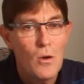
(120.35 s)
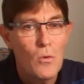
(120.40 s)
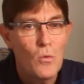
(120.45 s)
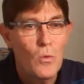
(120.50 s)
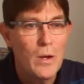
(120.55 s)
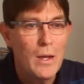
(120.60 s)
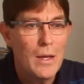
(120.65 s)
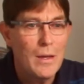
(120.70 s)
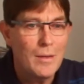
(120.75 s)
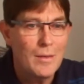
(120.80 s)

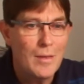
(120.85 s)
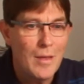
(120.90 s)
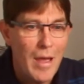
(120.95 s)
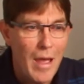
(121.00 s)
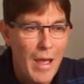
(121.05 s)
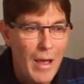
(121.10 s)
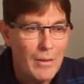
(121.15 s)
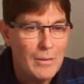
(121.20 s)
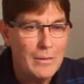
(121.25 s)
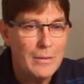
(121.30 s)
where the
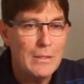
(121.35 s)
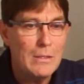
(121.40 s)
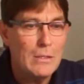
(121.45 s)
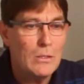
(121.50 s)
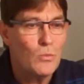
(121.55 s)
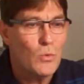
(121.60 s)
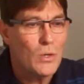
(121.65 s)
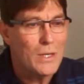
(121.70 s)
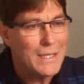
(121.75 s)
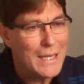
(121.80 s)

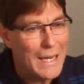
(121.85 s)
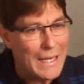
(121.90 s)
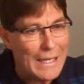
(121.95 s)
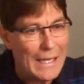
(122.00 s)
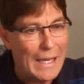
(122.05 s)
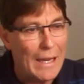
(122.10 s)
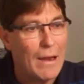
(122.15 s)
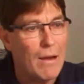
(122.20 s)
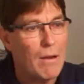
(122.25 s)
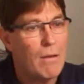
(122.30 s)
elders would take
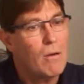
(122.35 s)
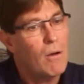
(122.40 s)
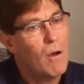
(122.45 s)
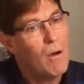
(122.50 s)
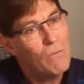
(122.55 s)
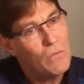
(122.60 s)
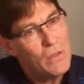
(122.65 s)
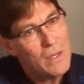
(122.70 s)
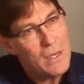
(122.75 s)
care of